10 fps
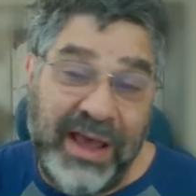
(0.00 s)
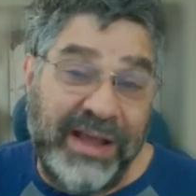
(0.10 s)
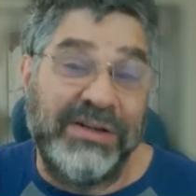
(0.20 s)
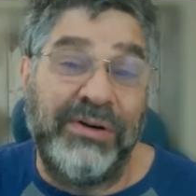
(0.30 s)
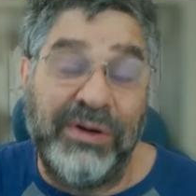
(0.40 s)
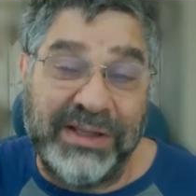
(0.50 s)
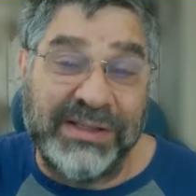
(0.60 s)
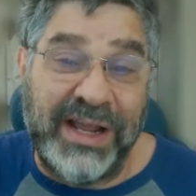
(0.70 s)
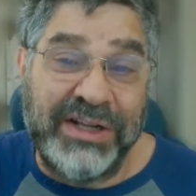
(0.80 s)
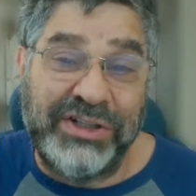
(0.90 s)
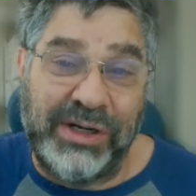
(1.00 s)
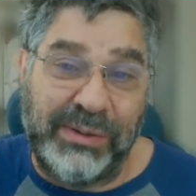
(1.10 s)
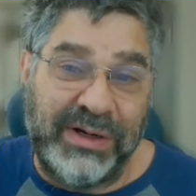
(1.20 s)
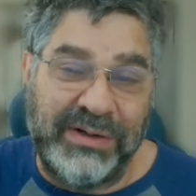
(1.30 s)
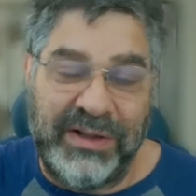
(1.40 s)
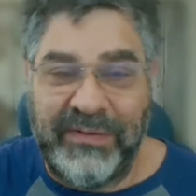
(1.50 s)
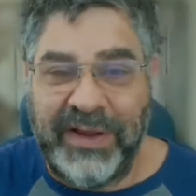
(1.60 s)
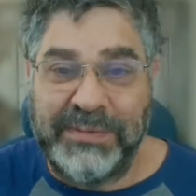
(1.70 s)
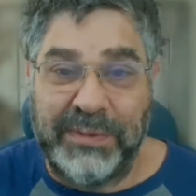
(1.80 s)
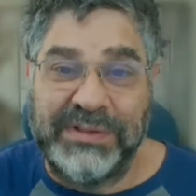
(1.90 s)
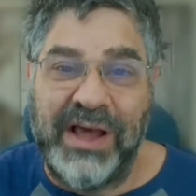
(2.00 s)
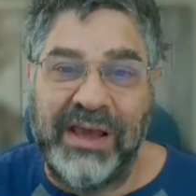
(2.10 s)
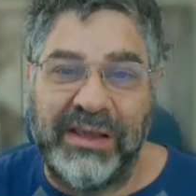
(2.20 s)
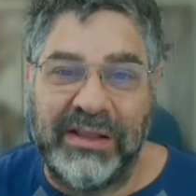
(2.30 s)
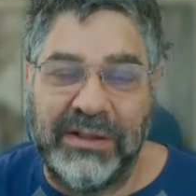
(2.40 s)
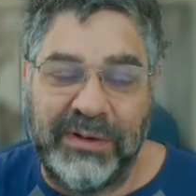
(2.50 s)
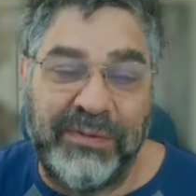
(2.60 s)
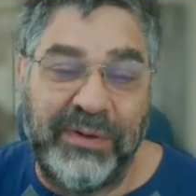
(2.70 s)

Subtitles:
as early as next year, where Facebook was talking a little bit